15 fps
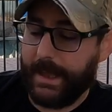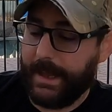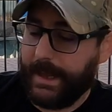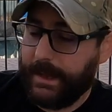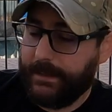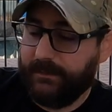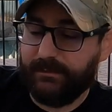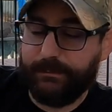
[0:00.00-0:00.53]

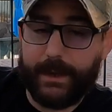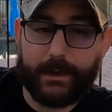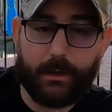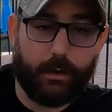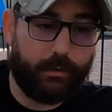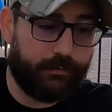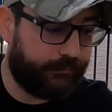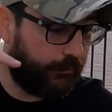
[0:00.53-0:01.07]
and this bag
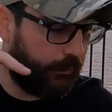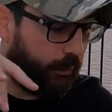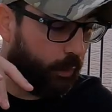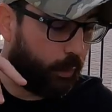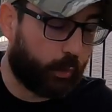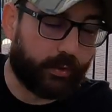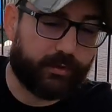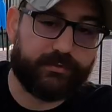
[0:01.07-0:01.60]
also
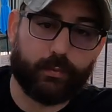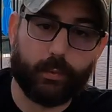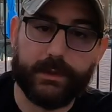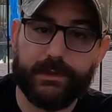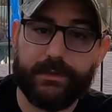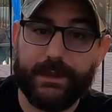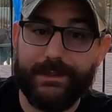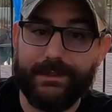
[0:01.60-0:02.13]
works
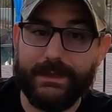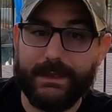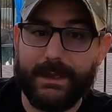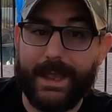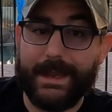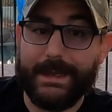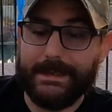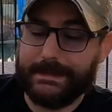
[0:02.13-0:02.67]
with the
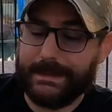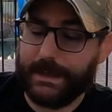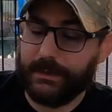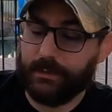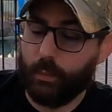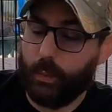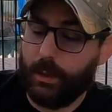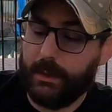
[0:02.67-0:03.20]

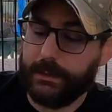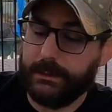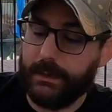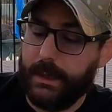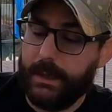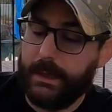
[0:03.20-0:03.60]
891.